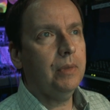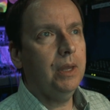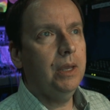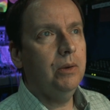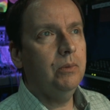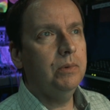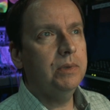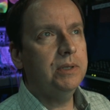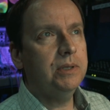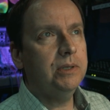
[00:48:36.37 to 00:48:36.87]

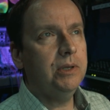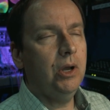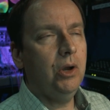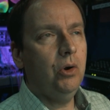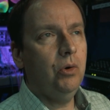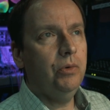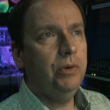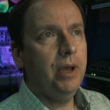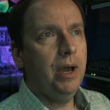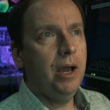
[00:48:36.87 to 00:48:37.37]
it was
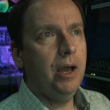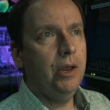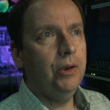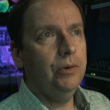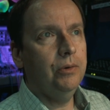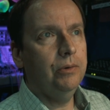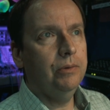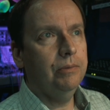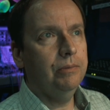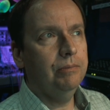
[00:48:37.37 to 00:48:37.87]
so
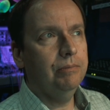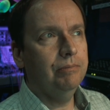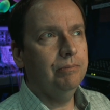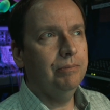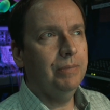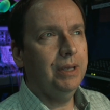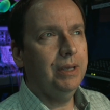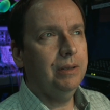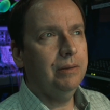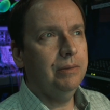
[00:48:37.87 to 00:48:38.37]
not
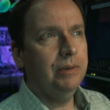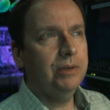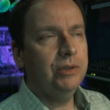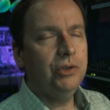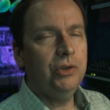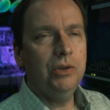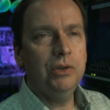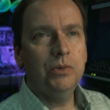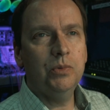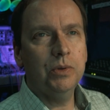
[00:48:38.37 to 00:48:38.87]
like the
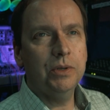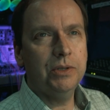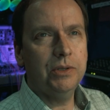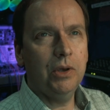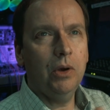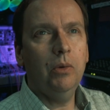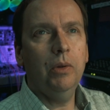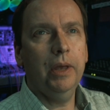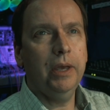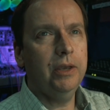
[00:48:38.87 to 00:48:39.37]
students were
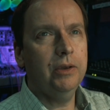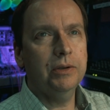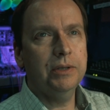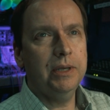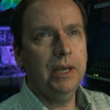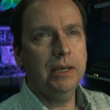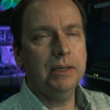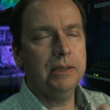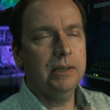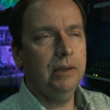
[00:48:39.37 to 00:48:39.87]
so like you're
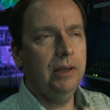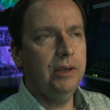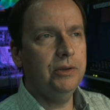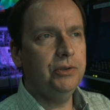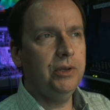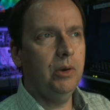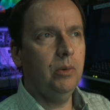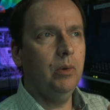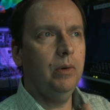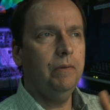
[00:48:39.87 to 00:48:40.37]
saying, Solange,
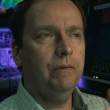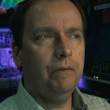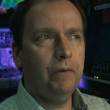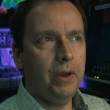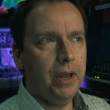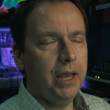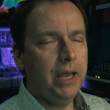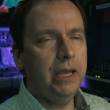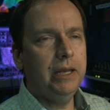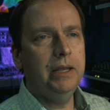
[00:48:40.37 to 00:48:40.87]
they were
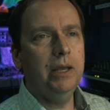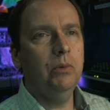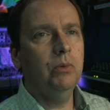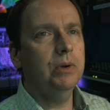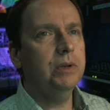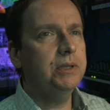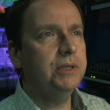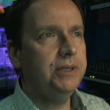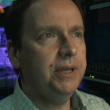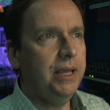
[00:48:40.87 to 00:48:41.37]
afraid, they
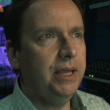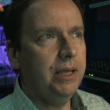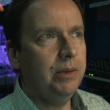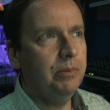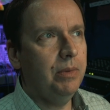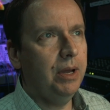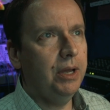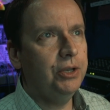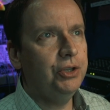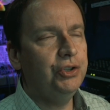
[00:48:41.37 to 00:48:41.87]
weren't saying
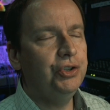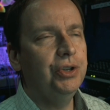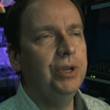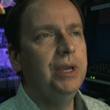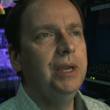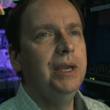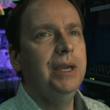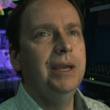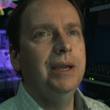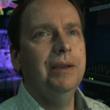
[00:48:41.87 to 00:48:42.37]
much
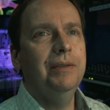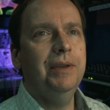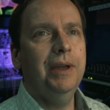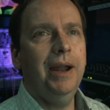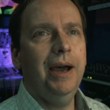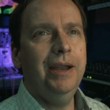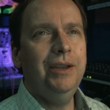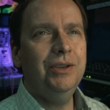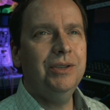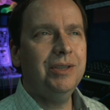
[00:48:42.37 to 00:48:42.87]
that
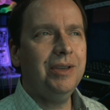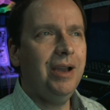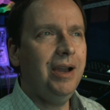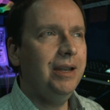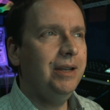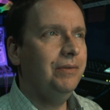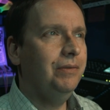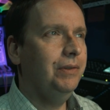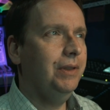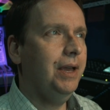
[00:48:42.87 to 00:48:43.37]
I just
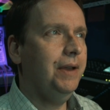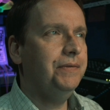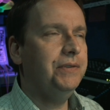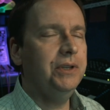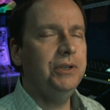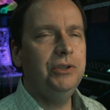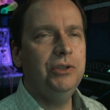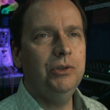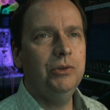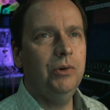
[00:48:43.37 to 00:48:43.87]
kind of left
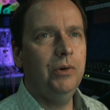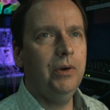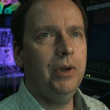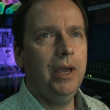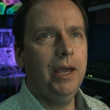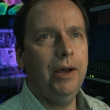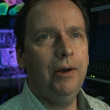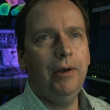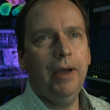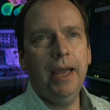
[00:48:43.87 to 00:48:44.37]
it to,
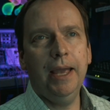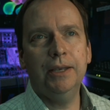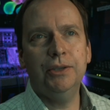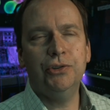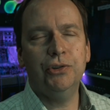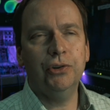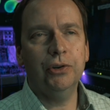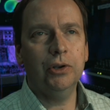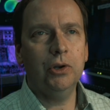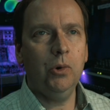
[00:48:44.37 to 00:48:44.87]
okay, I'll
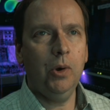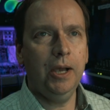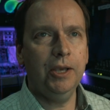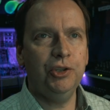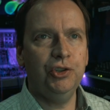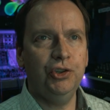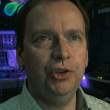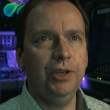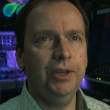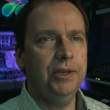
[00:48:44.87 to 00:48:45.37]
answer your
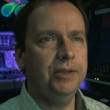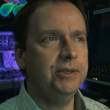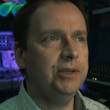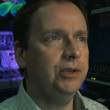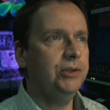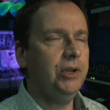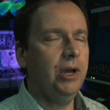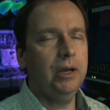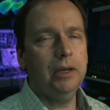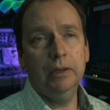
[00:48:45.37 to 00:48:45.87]
questions,
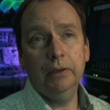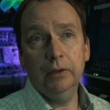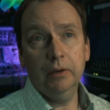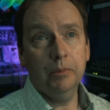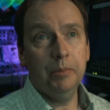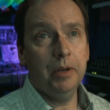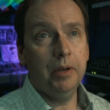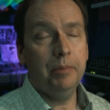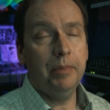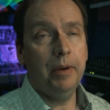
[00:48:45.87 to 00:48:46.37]
I'll talk a
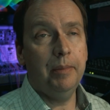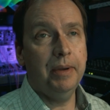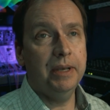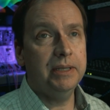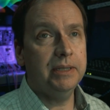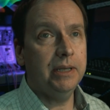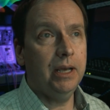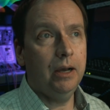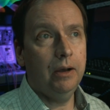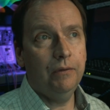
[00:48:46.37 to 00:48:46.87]
little bit about
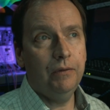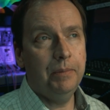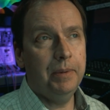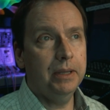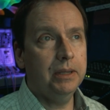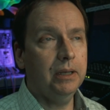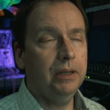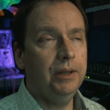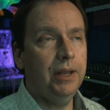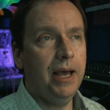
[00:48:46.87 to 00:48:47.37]
myself,
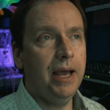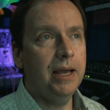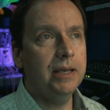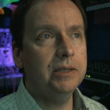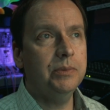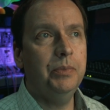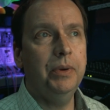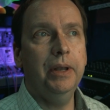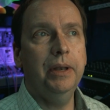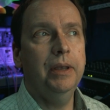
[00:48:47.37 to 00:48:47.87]
about the
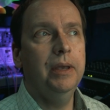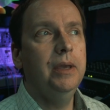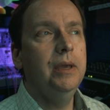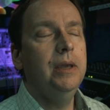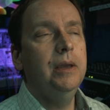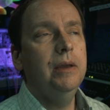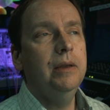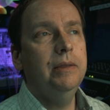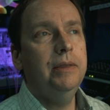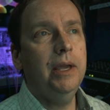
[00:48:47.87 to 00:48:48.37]
class, but
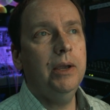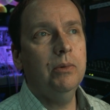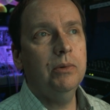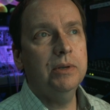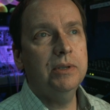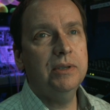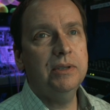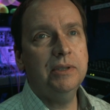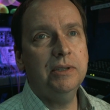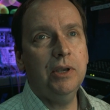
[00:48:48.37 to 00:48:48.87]
they
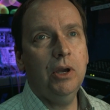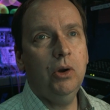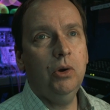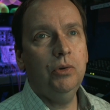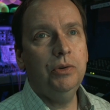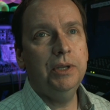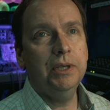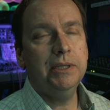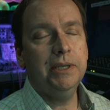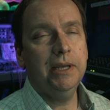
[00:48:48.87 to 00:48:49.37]
were
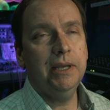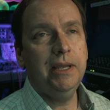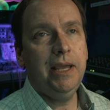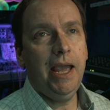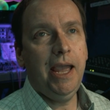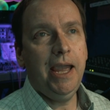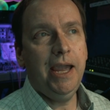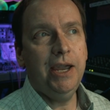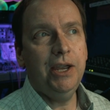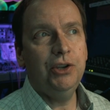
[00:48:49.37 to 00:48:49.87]
so
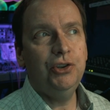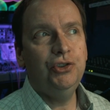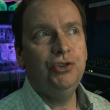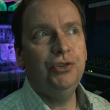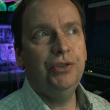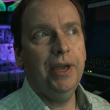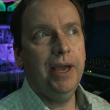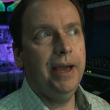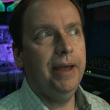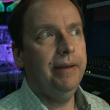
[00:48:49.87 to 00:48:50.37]

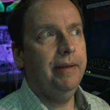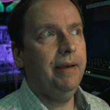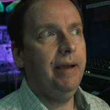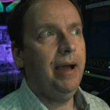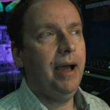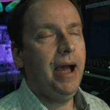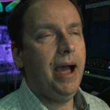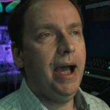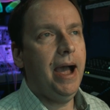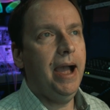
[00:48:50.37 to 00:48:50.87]
disengaged that
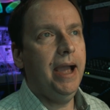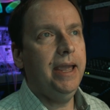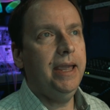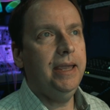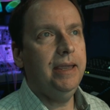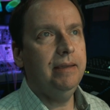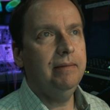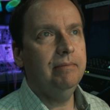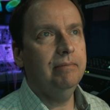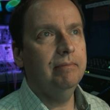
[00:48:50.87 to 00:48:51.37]

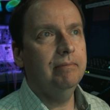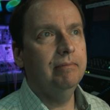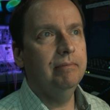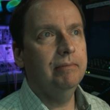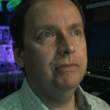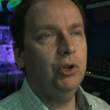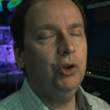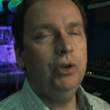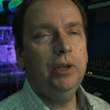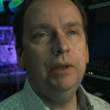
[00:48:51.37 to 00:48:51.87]
I
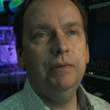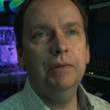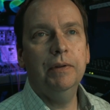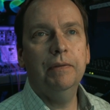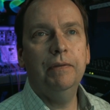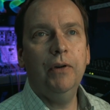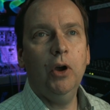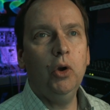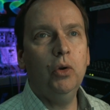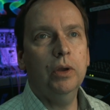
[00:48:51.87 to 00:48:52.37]
couldn't even
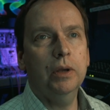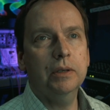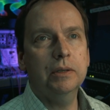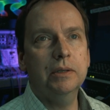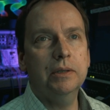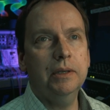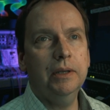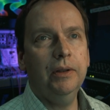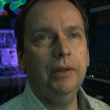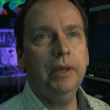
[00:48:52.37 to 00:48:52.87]

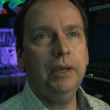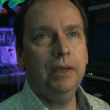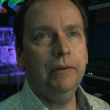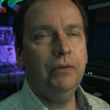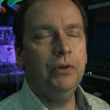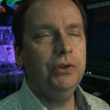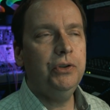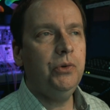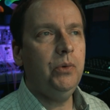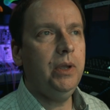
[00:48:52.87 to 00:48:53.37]
focus. You know, like
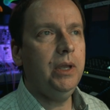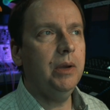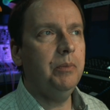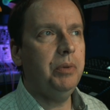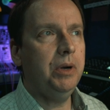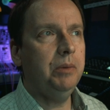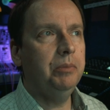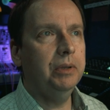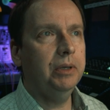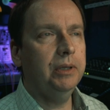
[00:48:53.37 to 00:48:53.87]
if you're doing a
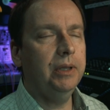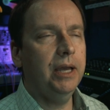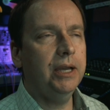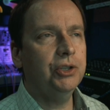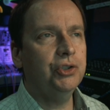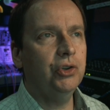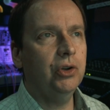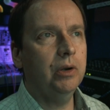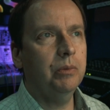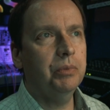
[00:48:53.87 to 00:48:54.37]
public
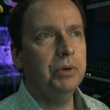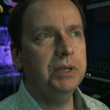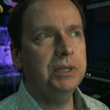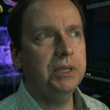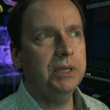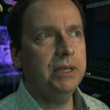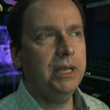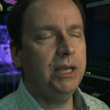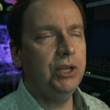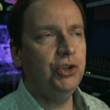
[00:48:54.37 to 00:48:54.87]
lecture or
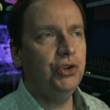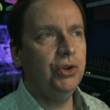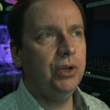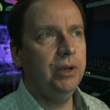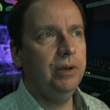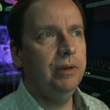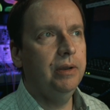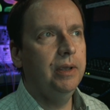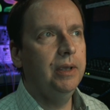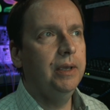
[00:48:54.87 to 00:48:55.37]

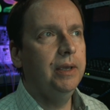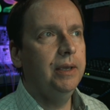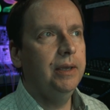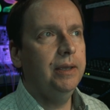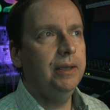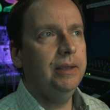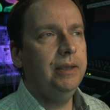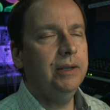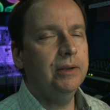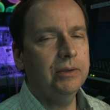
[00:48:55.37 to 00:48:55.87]
presentation,
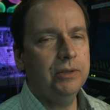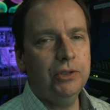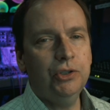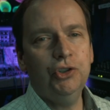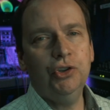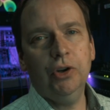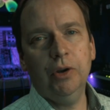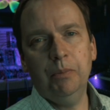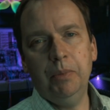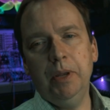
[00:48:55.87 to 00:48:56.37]
you know,
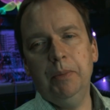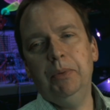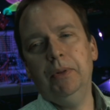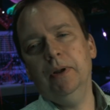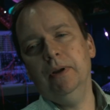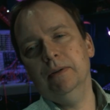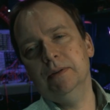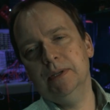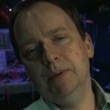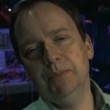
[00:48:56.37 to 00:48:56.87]
sure, people
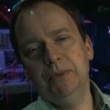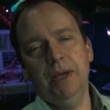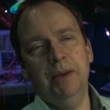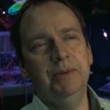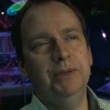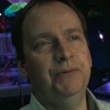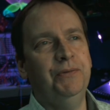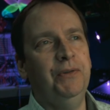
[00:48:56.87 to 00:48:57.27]
are sometimes